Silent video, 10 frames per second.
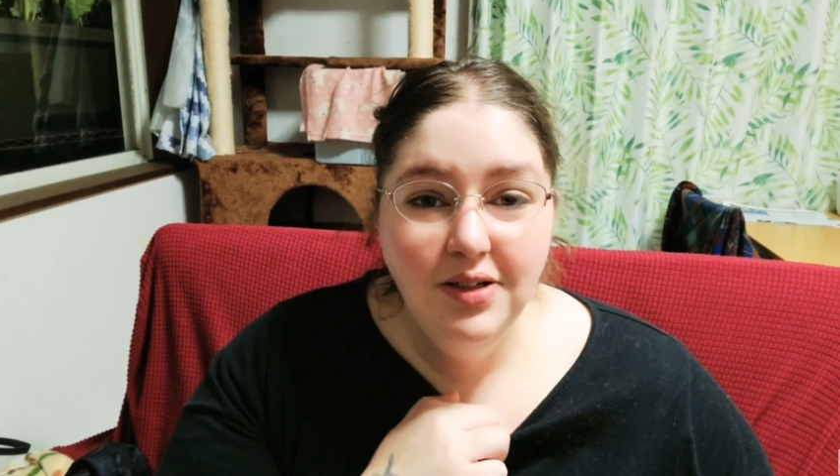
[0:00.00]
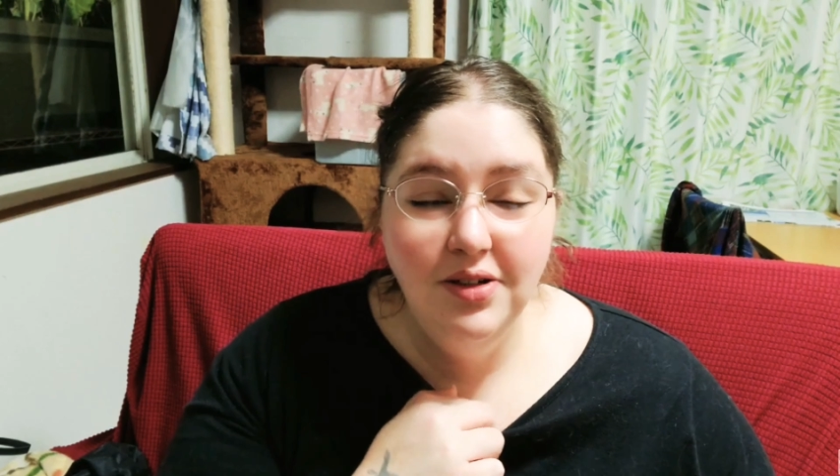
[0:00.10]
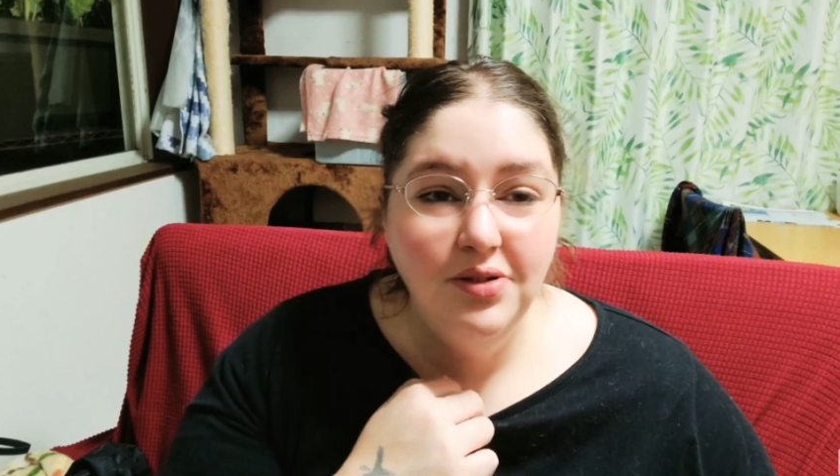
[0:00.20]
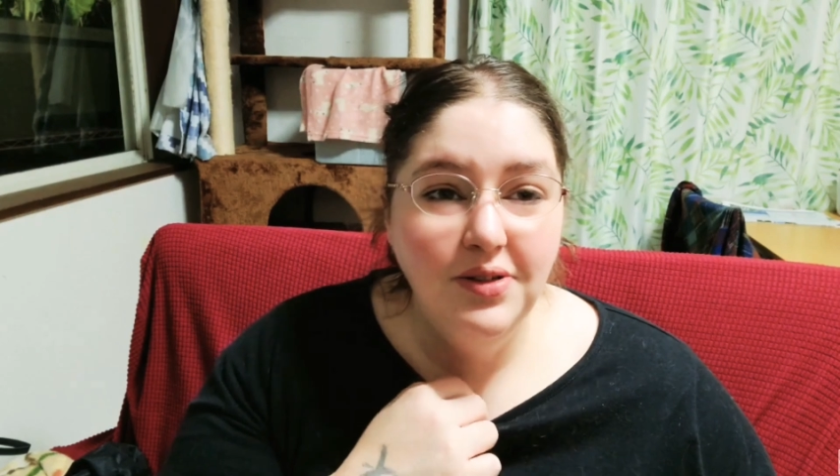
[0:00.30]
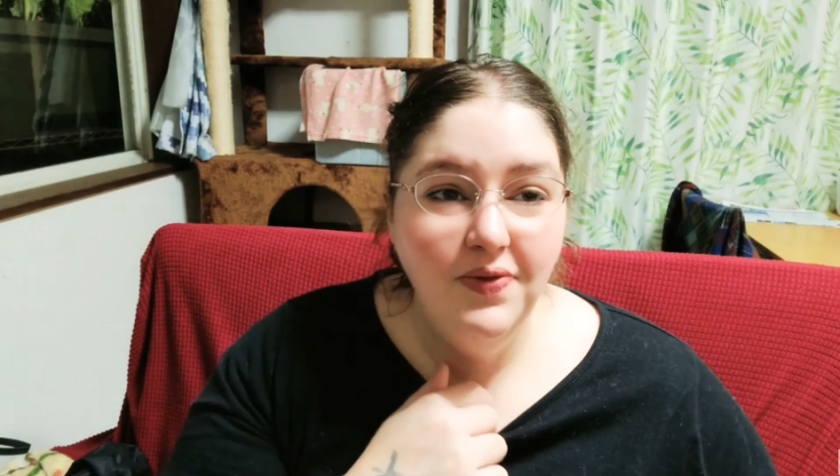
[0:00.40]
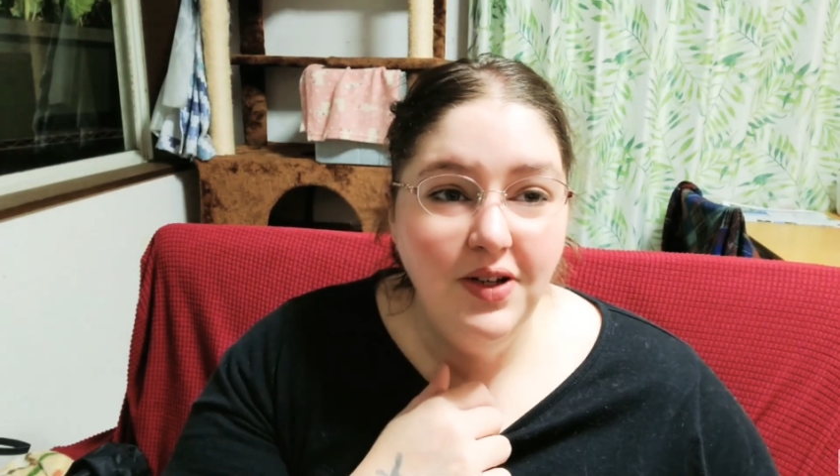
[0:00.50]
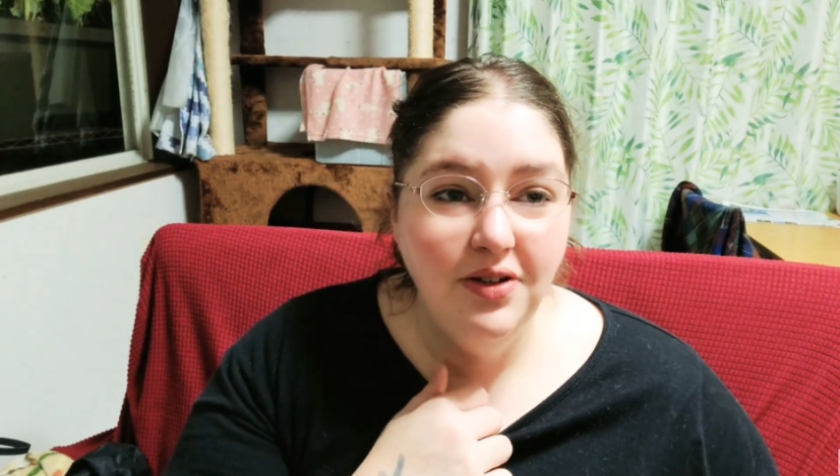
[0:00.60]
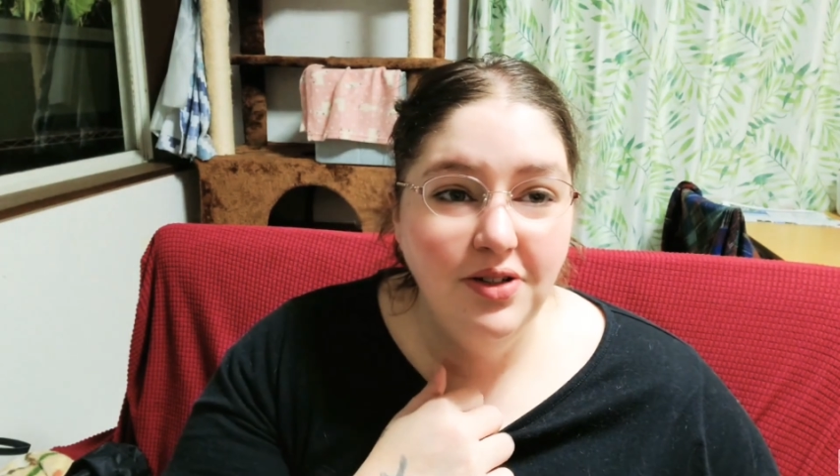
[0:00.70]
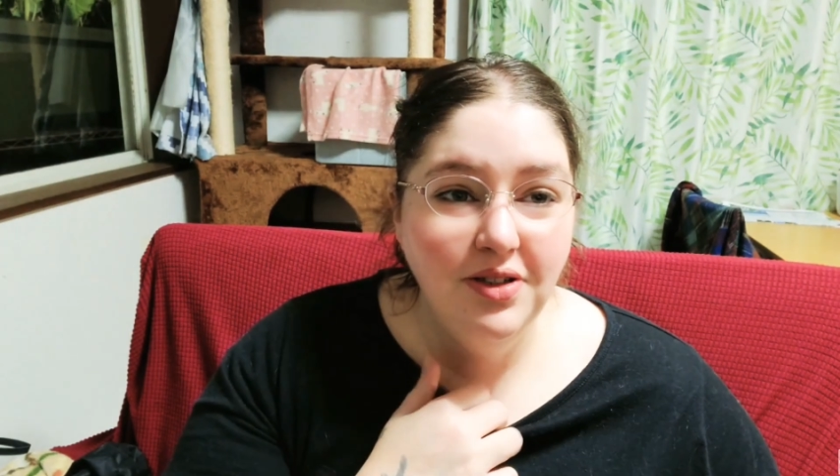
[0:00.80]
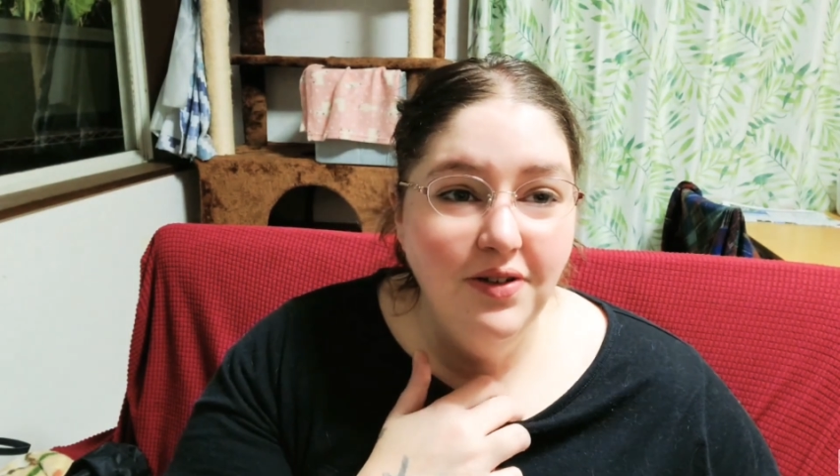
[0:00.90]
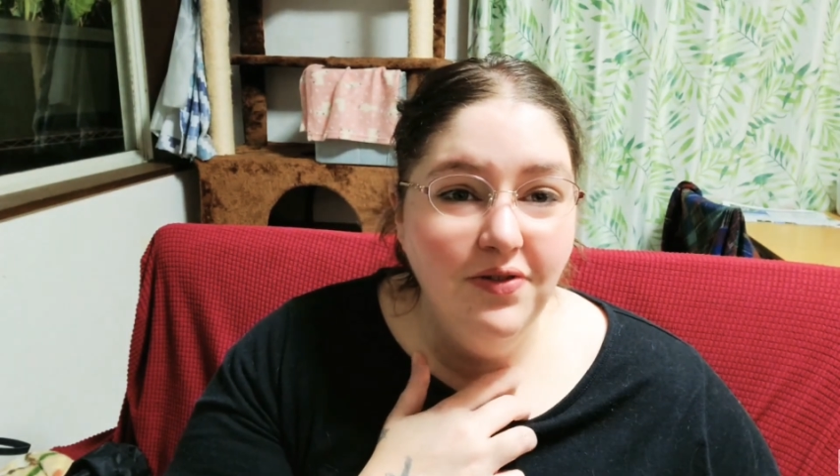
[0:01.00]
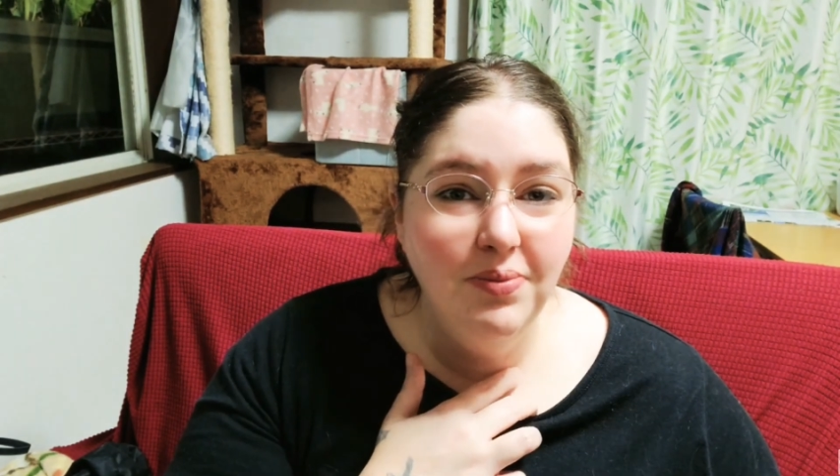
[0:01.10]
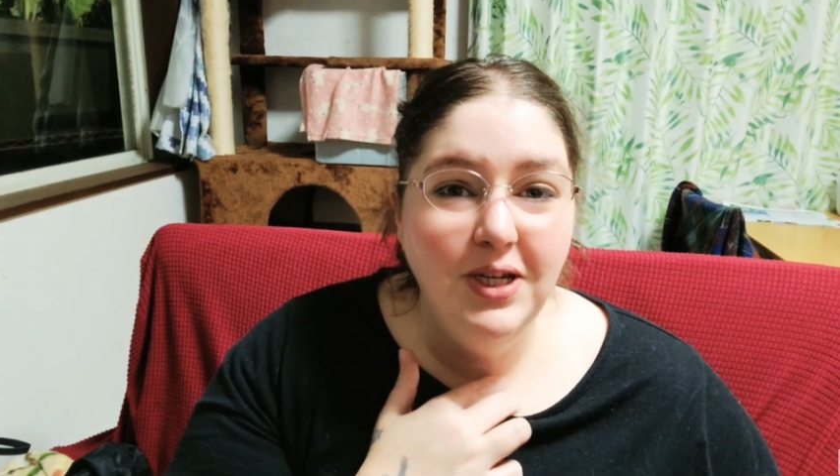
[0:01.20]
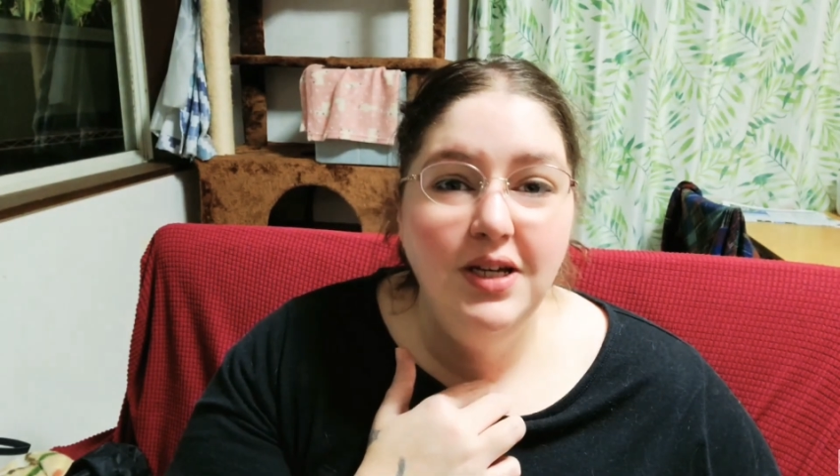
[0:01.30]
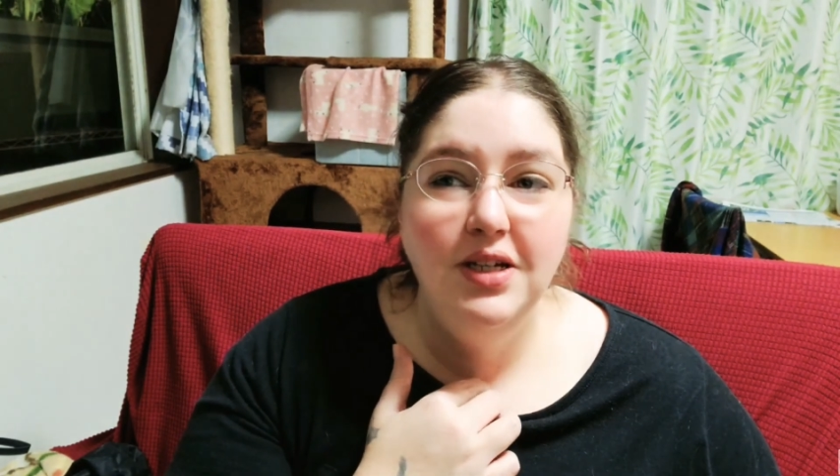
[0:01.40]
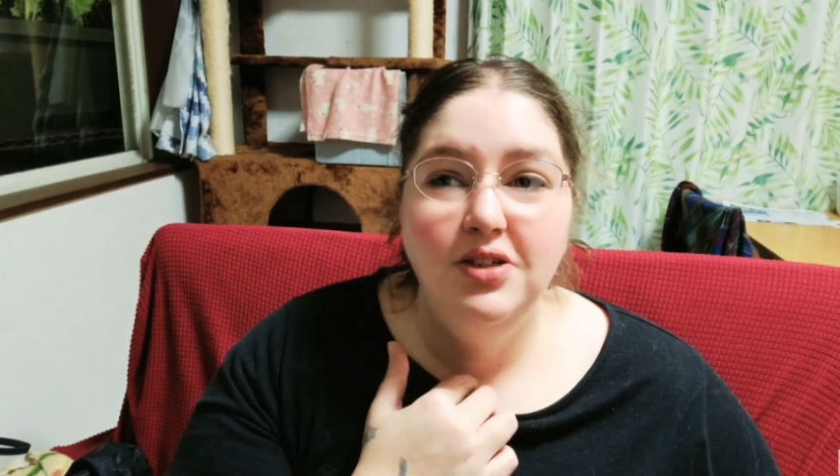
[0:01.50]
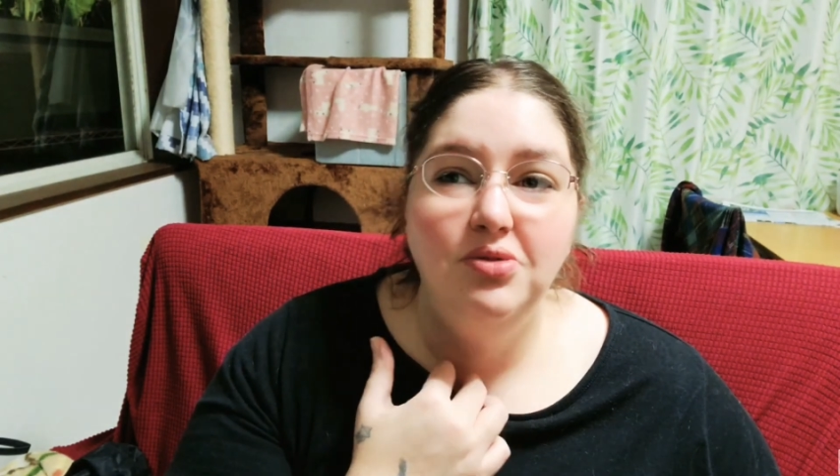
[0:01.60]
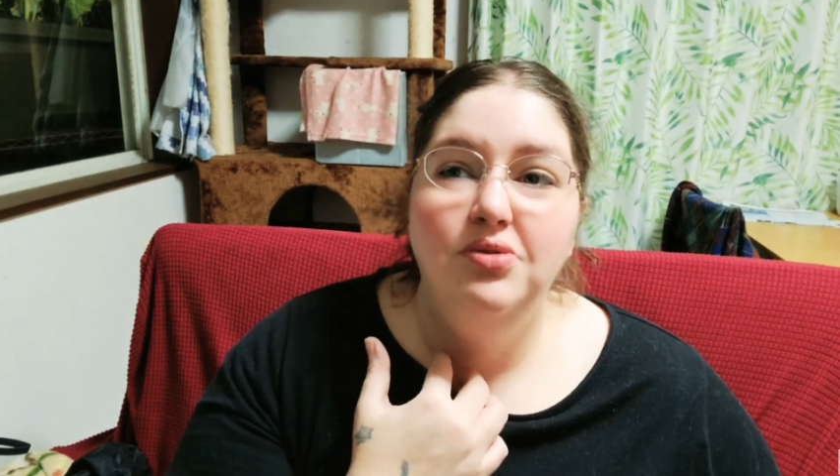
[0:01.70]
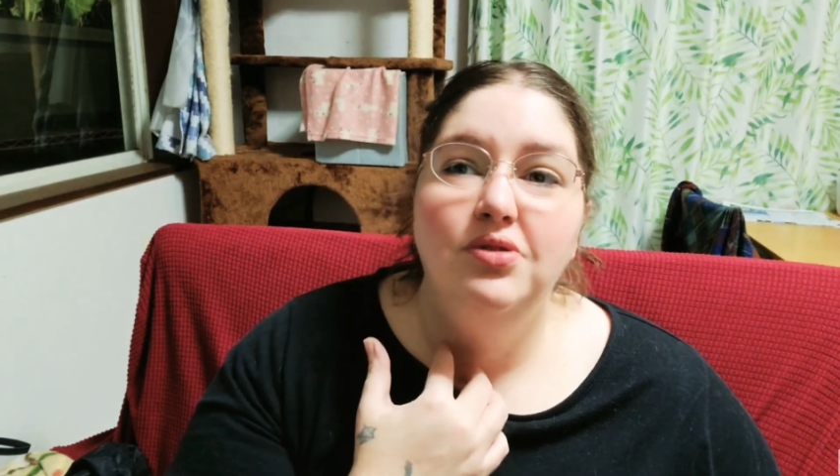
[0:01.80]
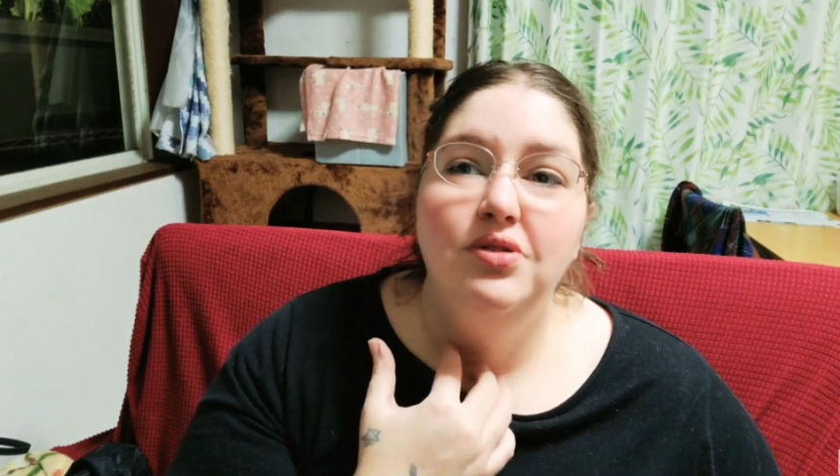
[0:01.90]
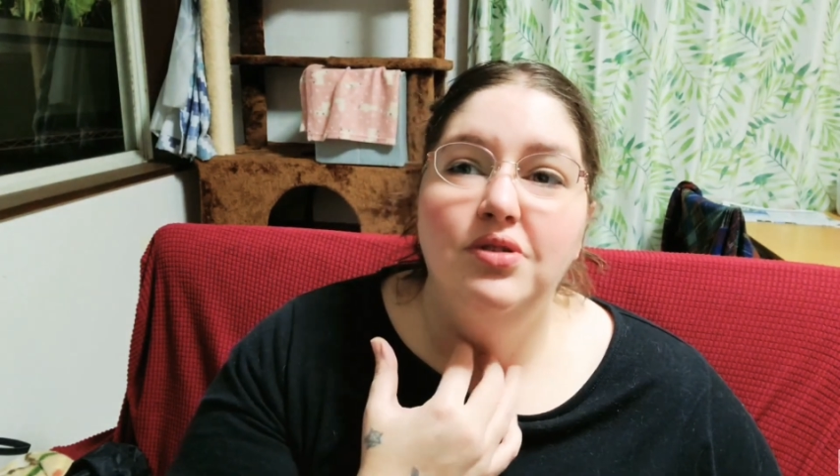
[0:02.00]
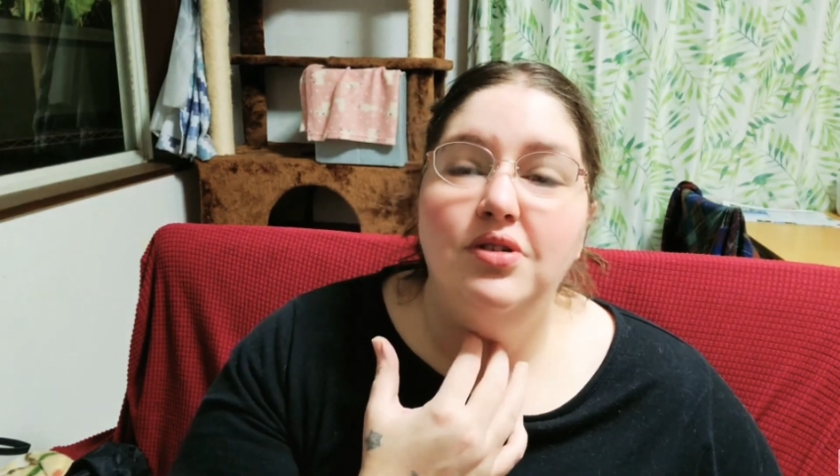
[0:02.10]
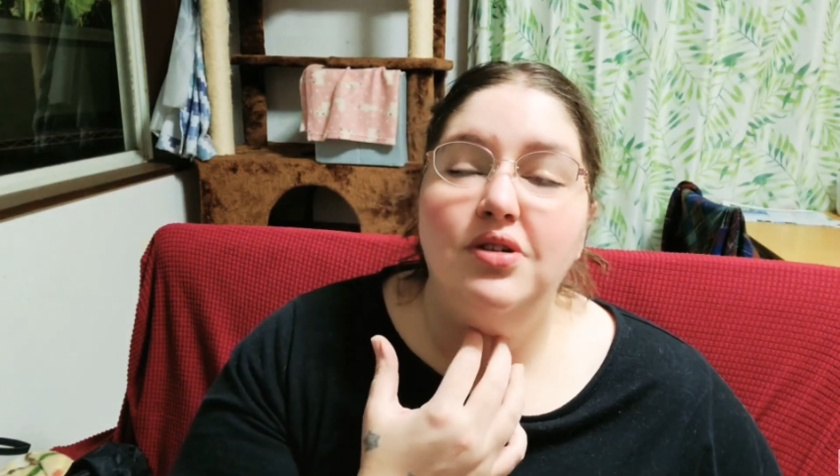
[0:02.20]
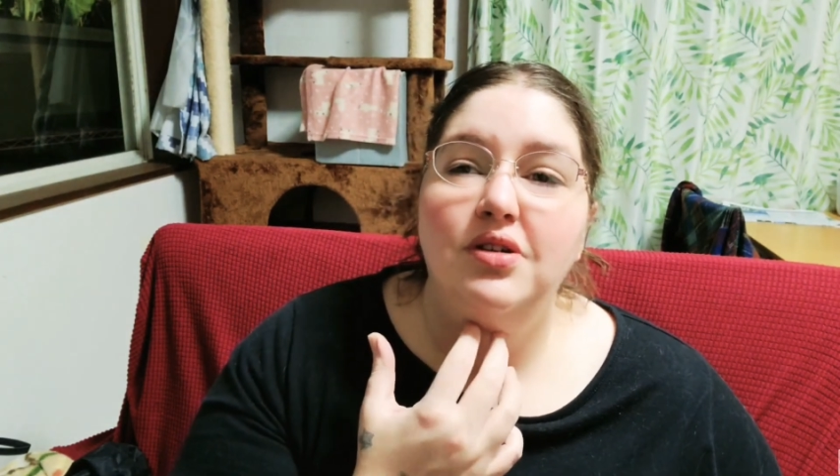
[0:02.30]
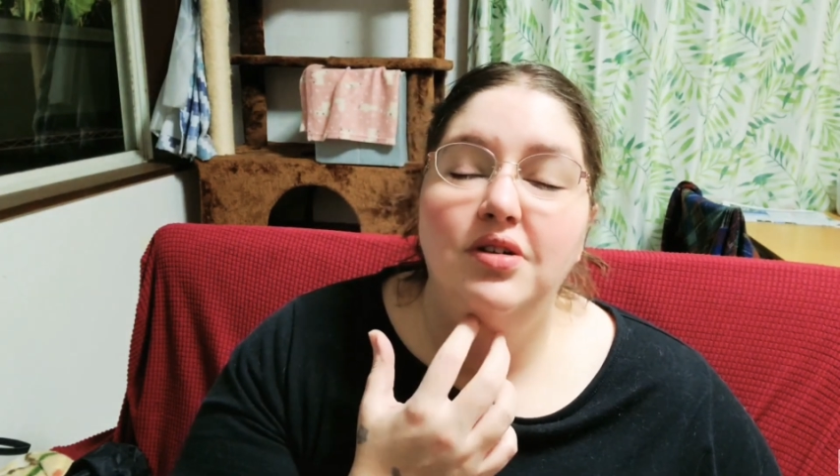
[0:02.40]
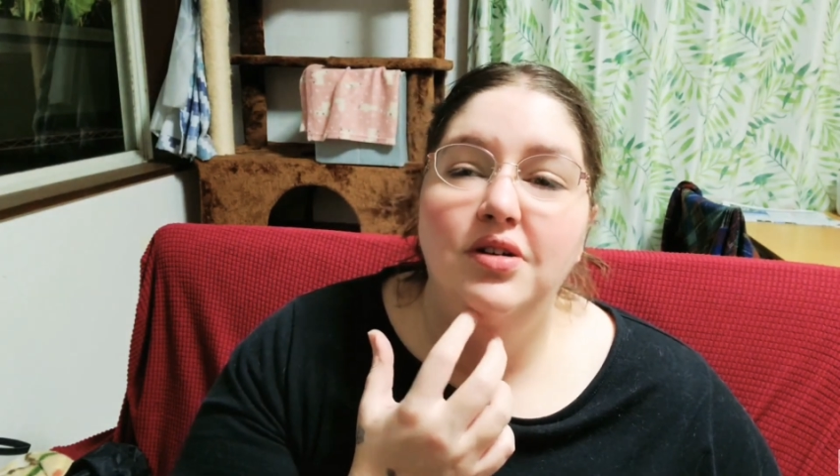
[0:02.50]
do some videos of the beach, or